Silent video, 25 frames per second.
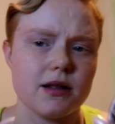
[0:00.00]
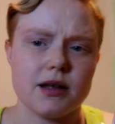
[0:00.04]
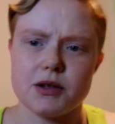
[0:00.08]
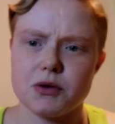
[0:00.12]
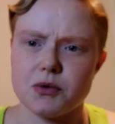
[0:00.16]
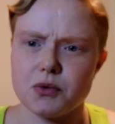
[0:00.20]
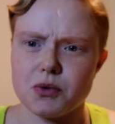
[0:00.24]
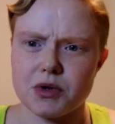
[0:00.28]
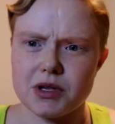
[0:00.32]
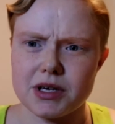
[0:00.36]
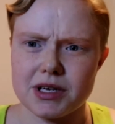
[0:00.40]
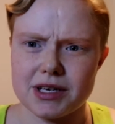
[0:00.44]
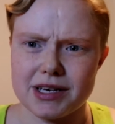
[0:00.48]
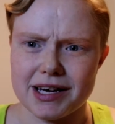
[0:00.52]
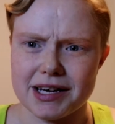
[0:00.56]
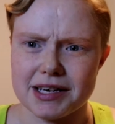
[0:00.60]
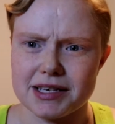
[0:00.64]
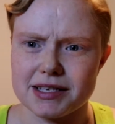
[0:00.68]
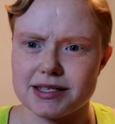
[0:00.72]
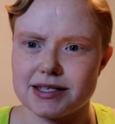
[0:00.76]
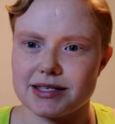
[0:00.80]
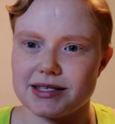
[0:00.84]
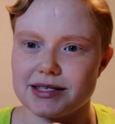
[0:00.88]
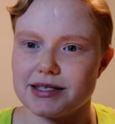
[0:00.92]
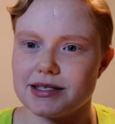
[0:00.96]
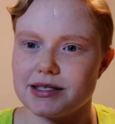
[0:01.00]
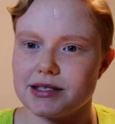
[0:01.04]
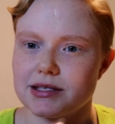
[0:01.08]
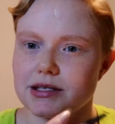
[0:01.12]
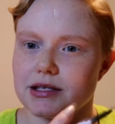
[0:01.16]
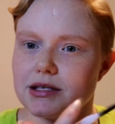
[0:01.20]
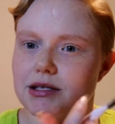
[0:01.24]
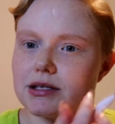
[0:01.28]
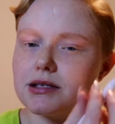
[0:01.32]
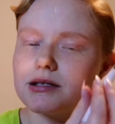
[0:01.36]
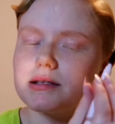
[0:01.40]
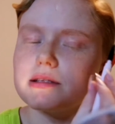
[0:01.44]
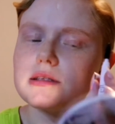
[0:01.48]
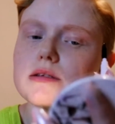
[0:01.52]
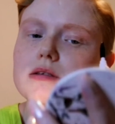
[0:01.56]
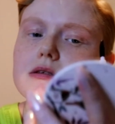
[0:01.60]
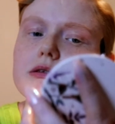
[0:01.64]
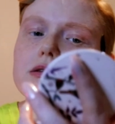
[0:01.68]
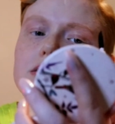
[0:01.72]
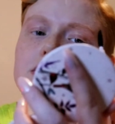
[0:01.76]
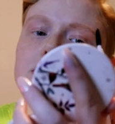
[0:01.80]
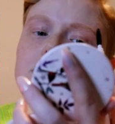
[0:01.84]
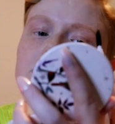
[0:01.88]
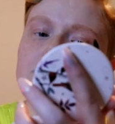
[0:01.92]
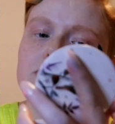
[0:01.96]
It's really nice.
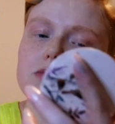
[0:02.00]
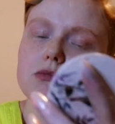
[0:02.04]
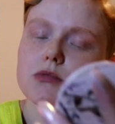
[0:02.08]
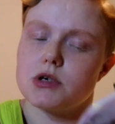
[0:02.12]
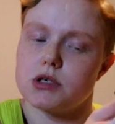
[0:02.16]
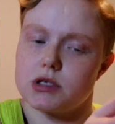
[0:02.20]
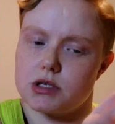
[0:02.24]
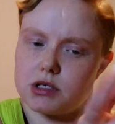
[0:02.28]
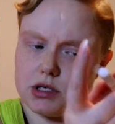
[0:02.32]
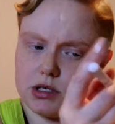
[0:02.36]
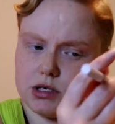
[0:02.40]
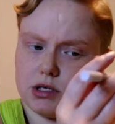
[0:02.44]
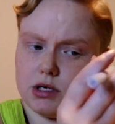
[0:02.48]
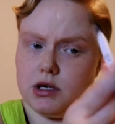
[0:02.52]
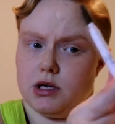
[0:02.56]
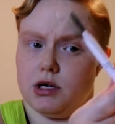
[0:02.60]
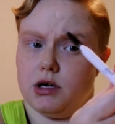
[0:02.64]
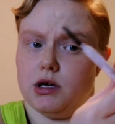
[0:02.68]
Much.